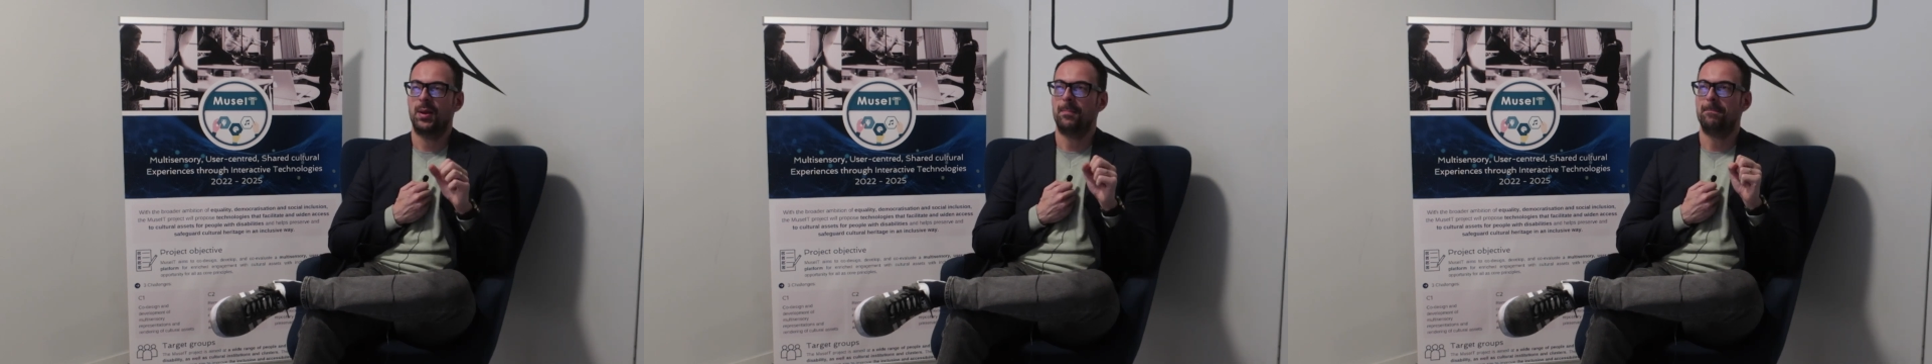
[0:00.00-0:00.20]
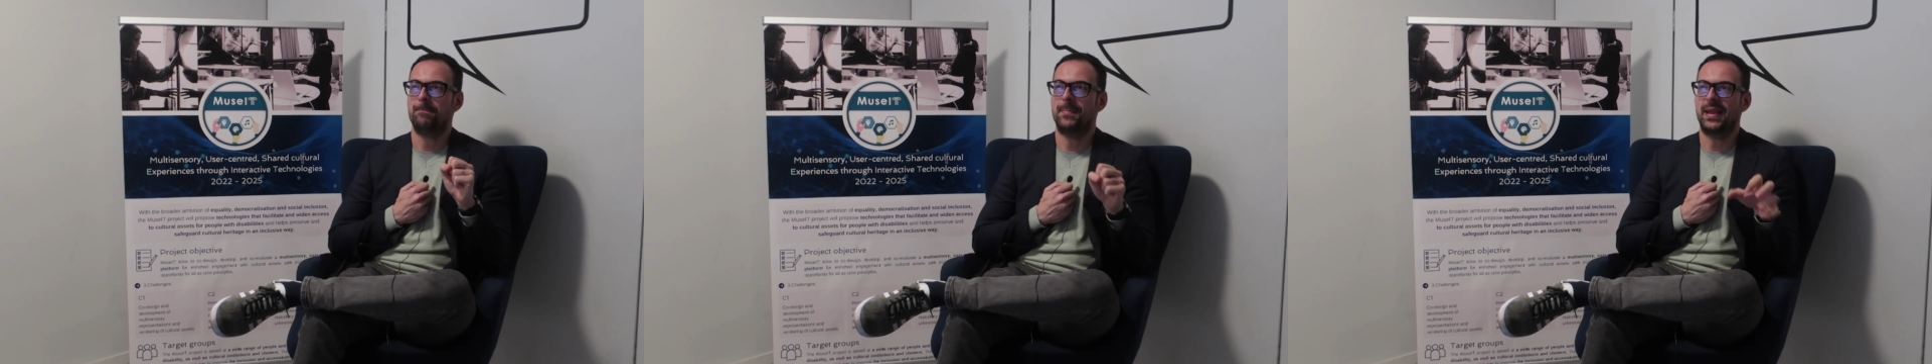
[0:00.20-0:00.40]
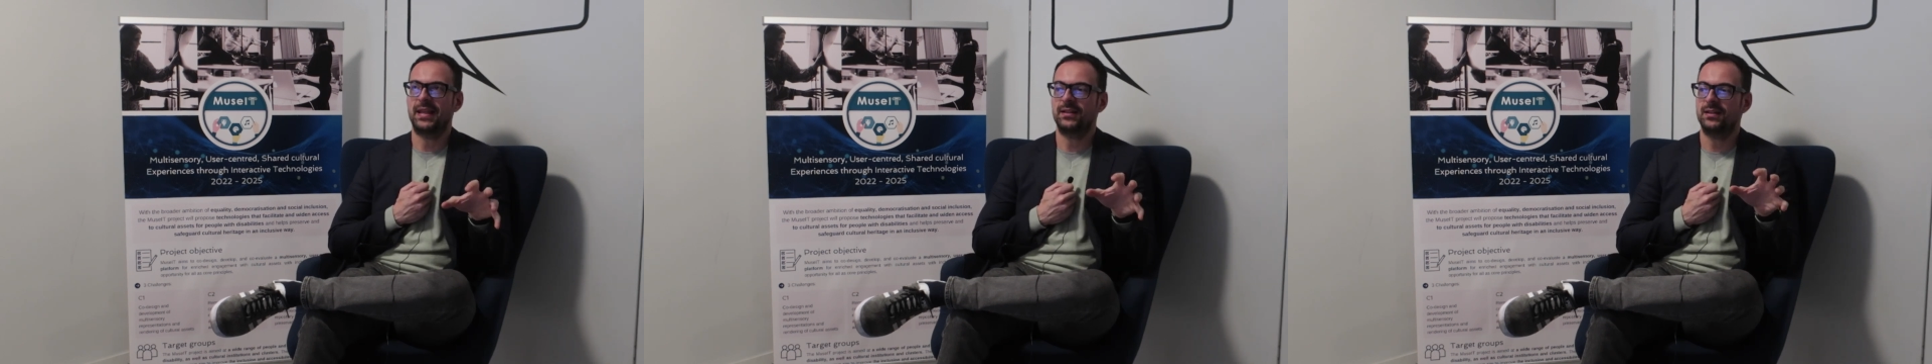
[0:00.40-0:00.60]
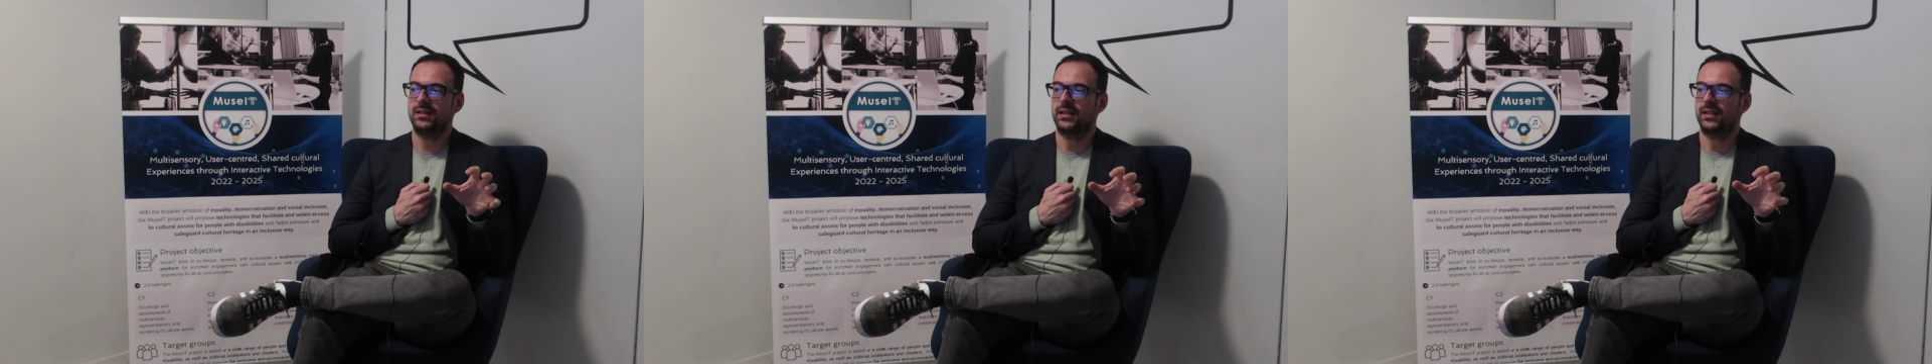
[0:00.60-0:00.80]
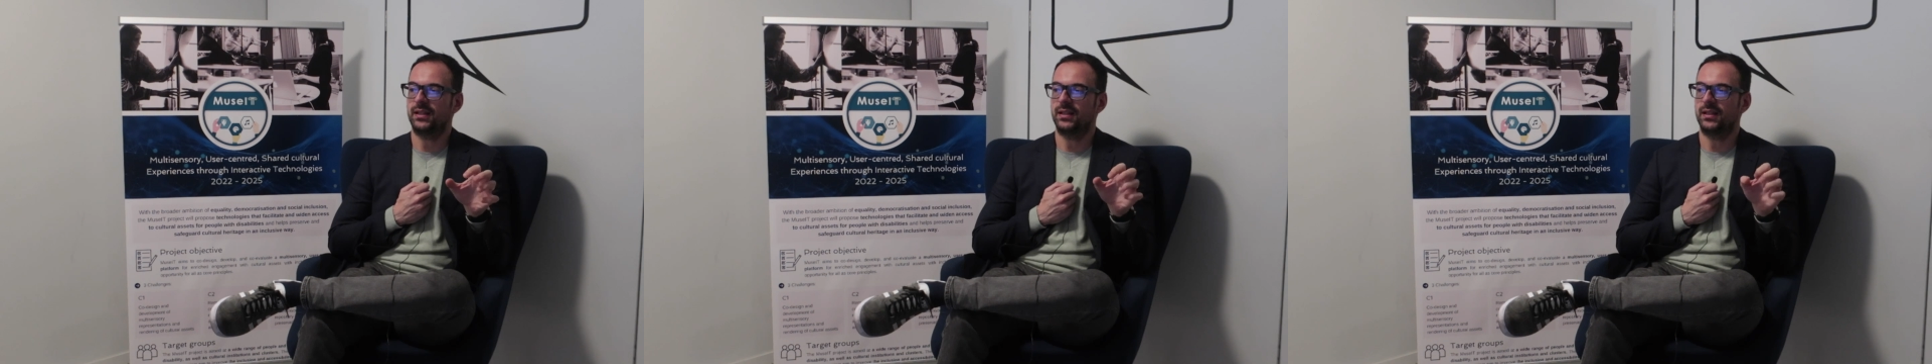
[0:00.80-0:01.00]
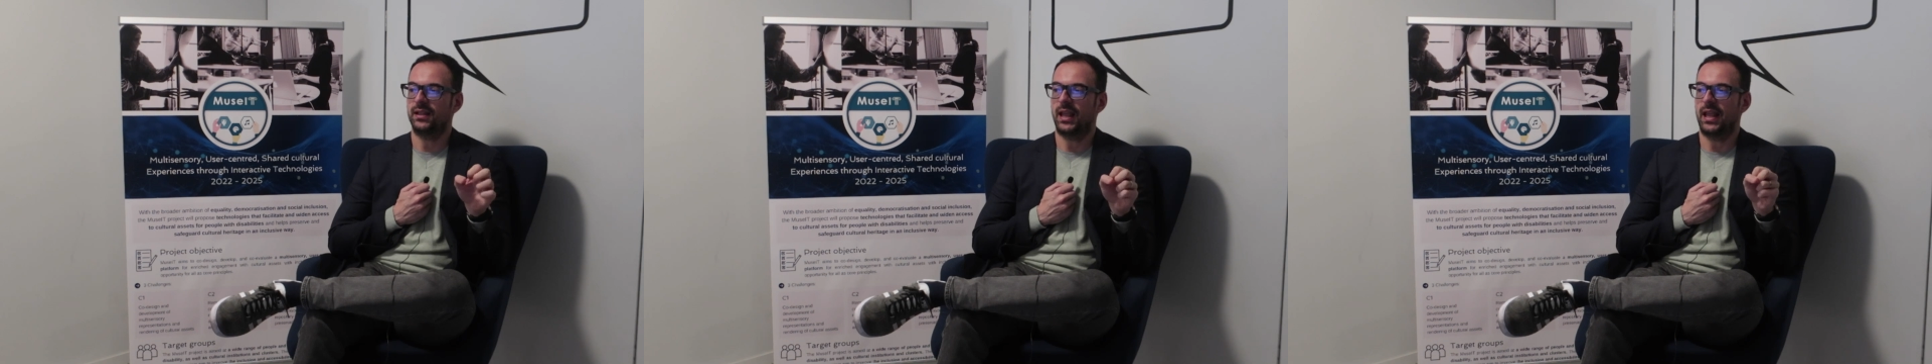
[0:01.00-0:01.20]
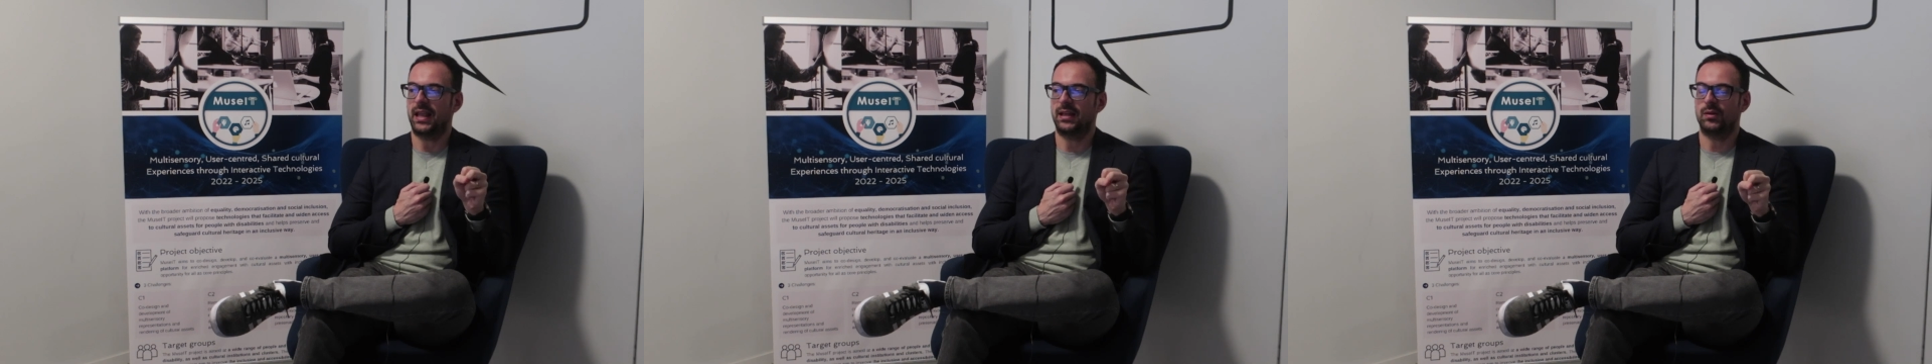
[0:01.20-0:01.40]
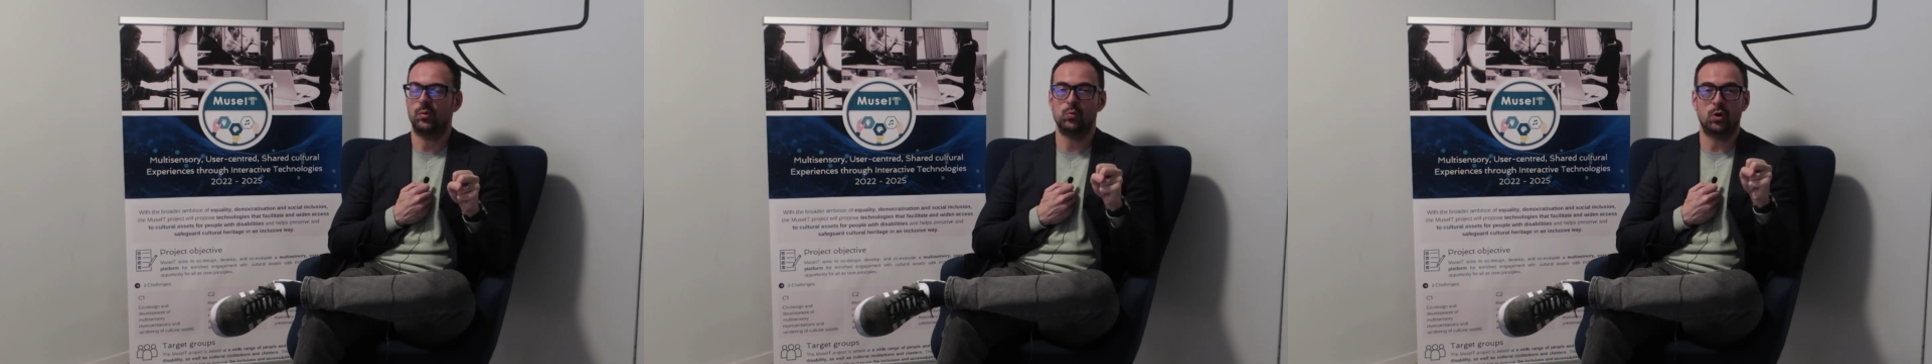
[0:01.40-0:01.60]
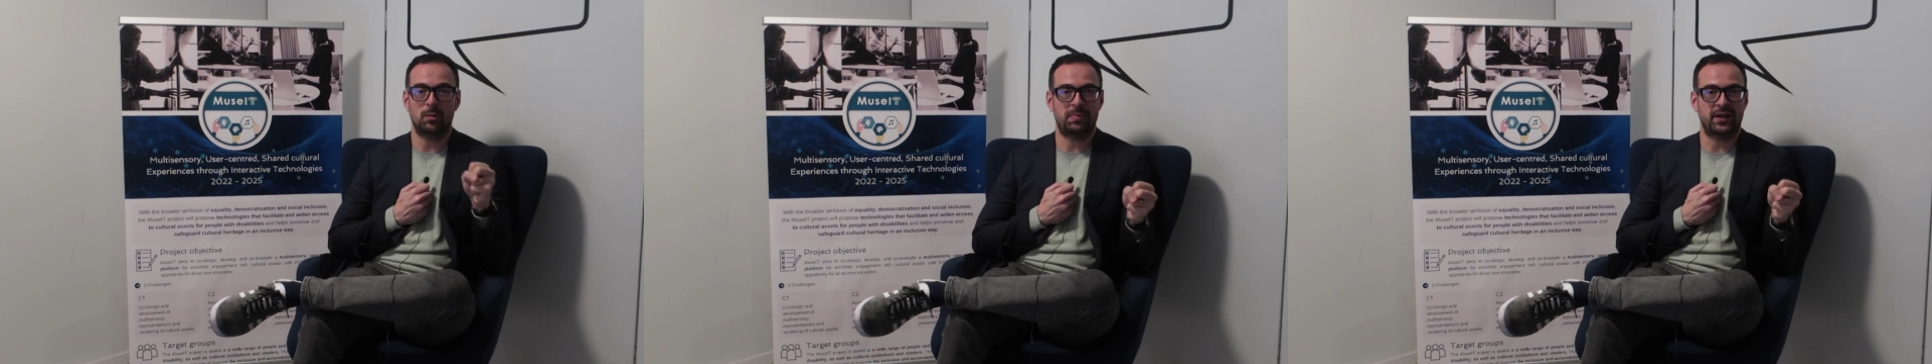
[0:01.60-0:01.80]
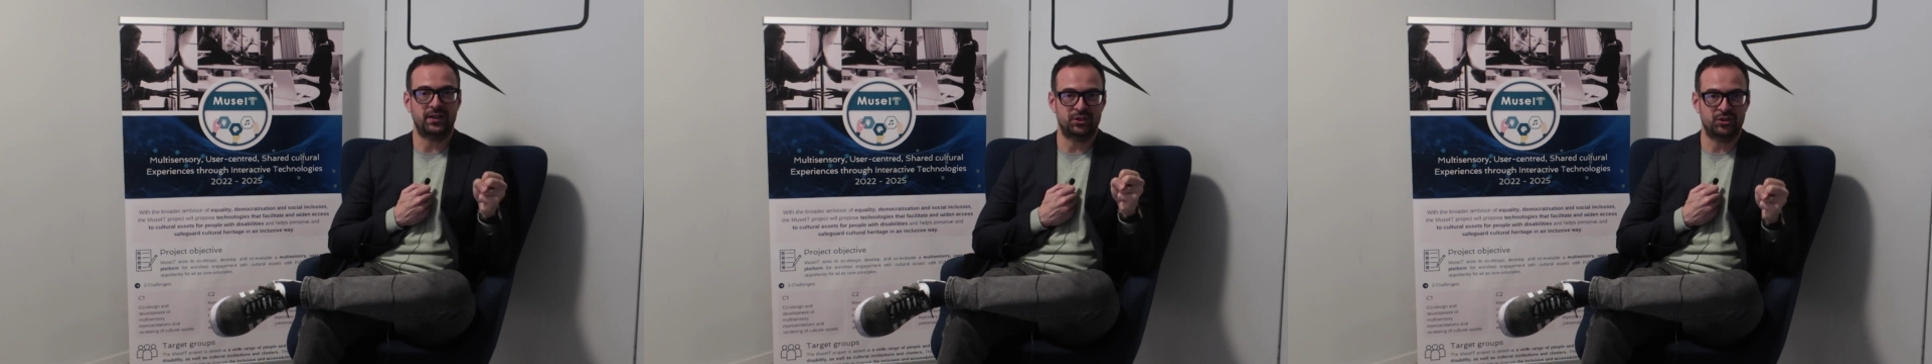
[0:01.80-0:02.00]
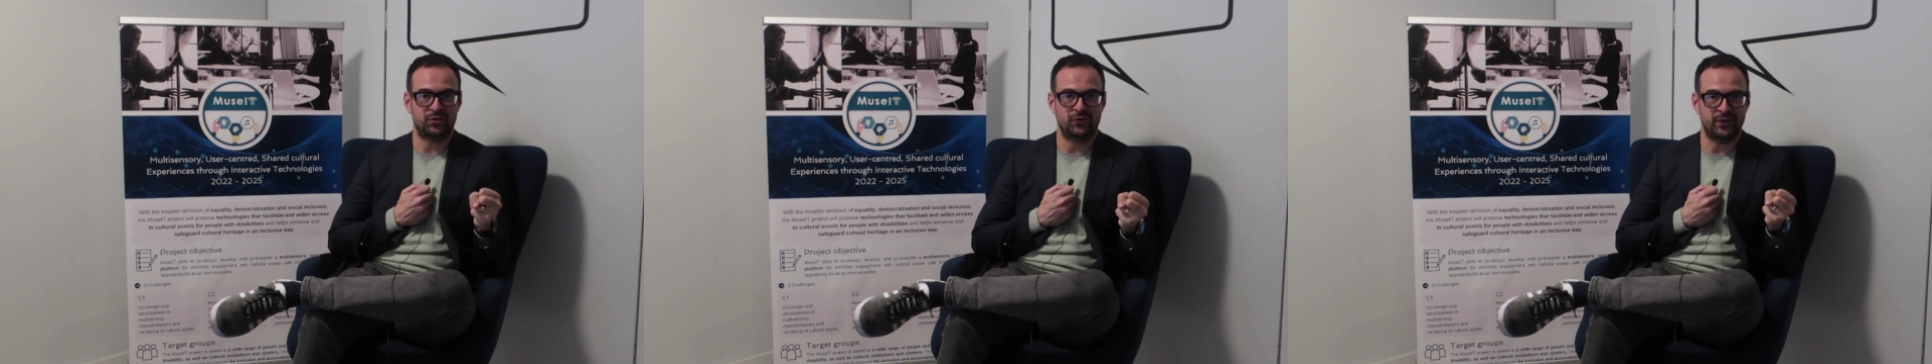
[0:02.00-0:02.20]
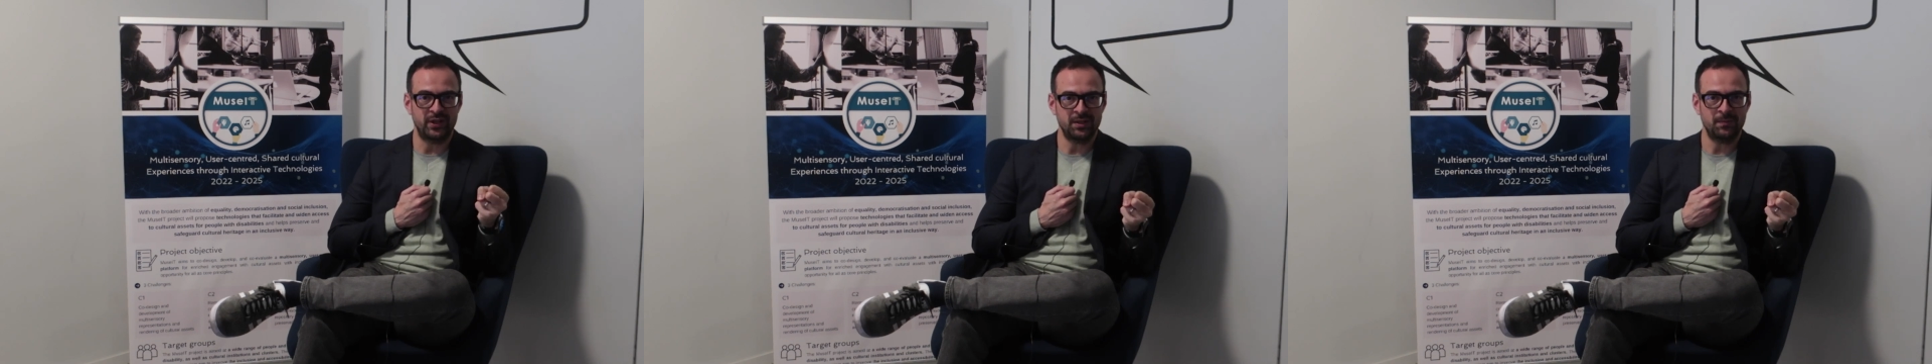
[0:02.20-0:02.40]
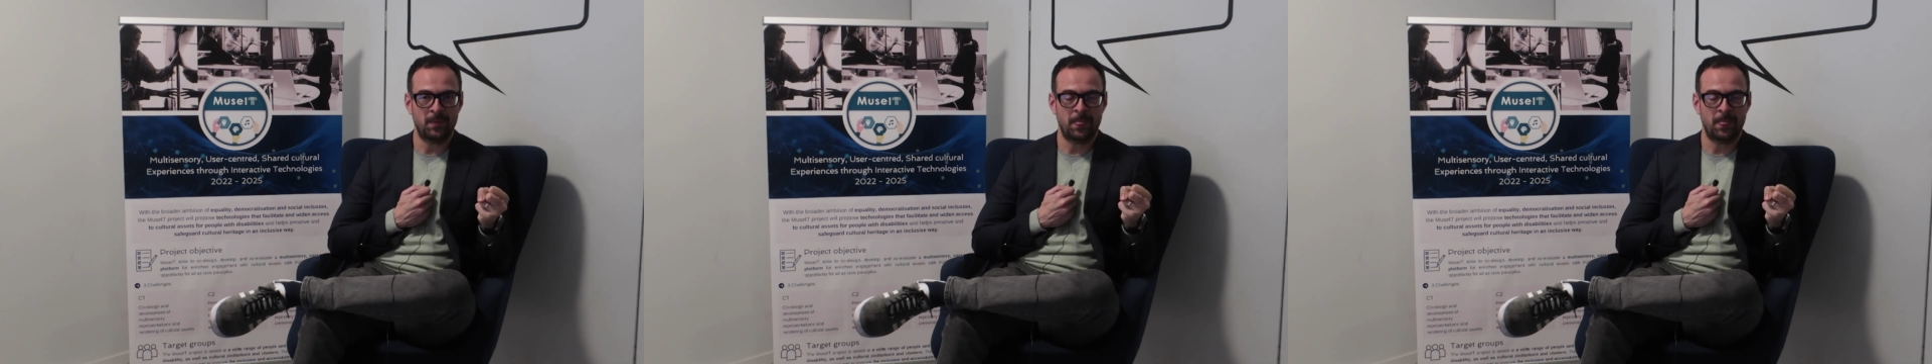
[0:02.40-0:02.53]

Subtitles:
mainly in work package 3,